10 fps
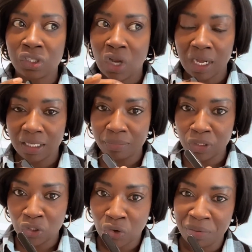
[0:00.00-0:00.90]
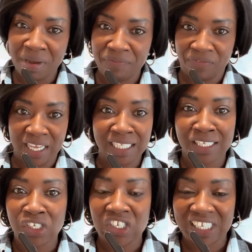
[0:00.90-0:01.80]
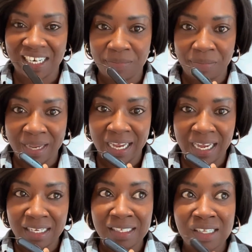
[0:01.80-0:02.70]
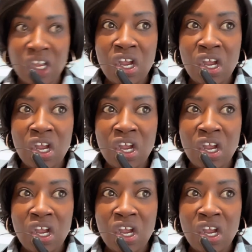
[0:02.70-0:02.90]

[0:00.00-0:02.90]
not gonna be showing my face, it's just gonna be my hands.